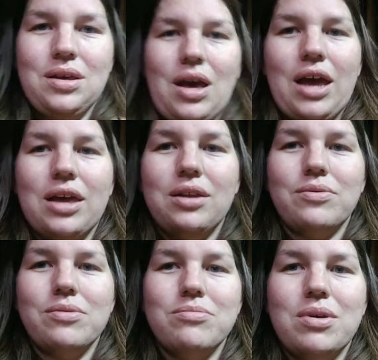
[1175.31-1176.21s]
I can
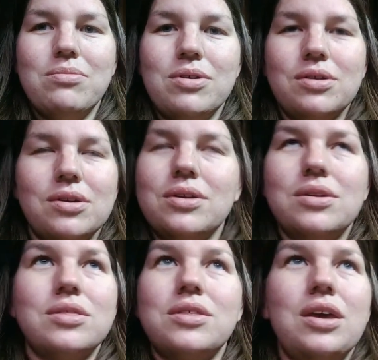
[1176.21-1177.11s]
remember
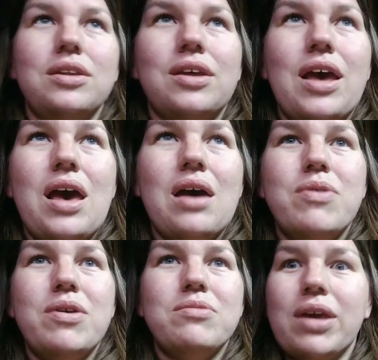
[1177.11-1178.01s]
things that
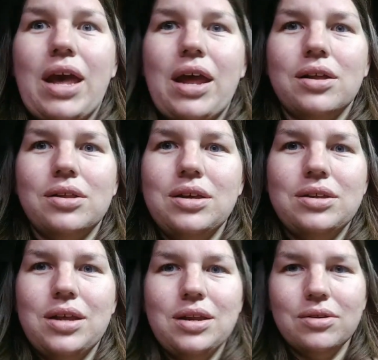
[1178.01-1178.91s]
happened mechanically
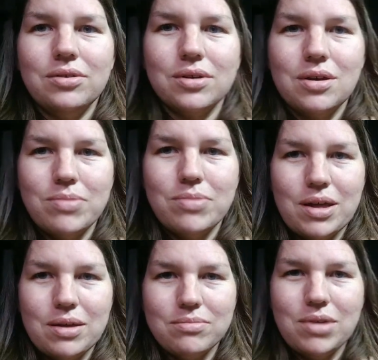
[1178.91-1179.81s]
10 years ago,
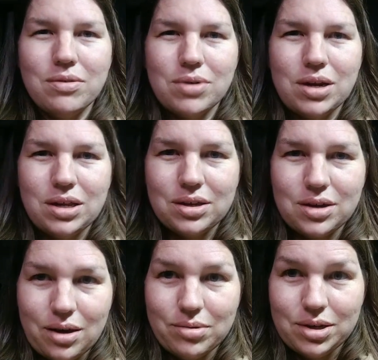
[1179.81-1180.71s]
but me reading
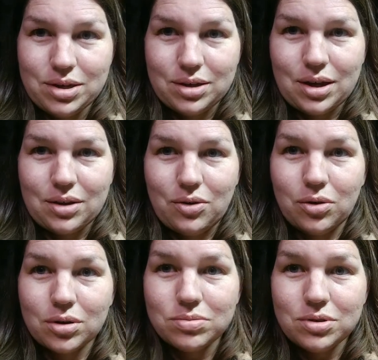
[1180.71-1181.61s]
comments is like
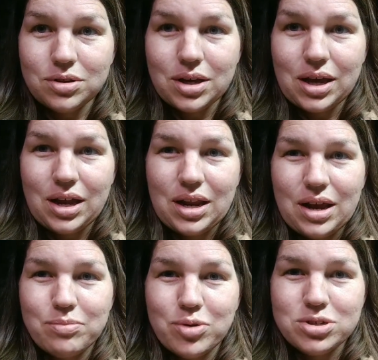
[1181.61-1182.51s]
horrible, and I
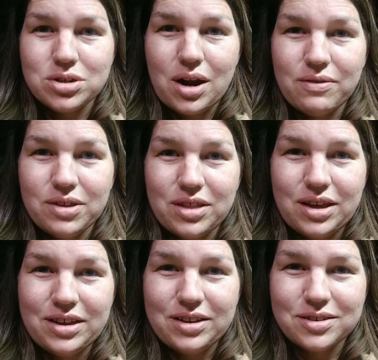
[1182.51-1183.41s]
butcher
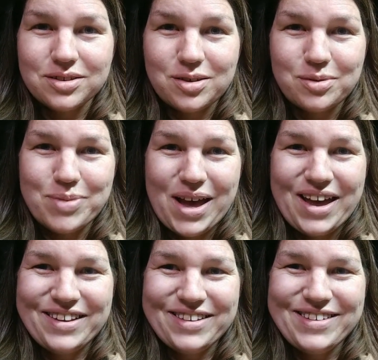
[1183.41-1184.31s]
everything so
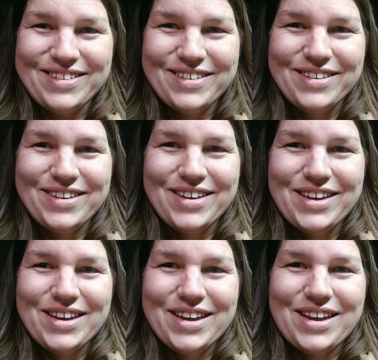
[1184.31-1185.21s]
badly,
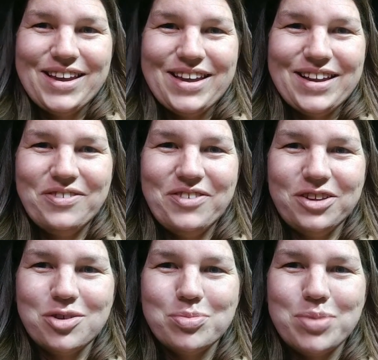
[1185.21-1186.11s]
and I feel
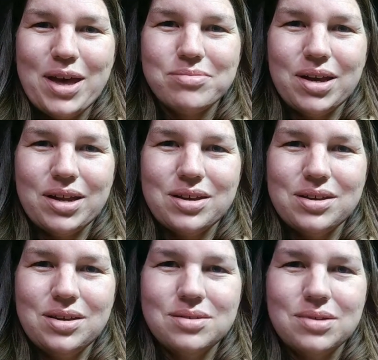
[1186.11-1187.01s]
so bad about it.
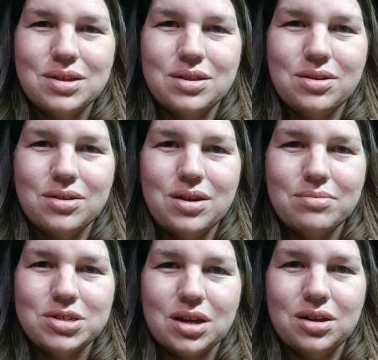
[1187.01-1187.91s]
But there's not much
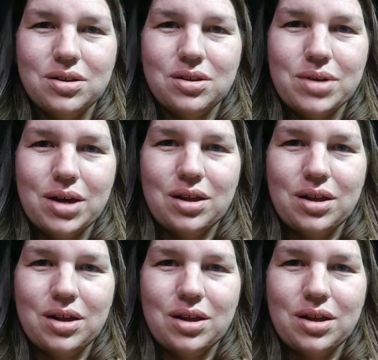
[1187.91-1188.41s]
I can do about it.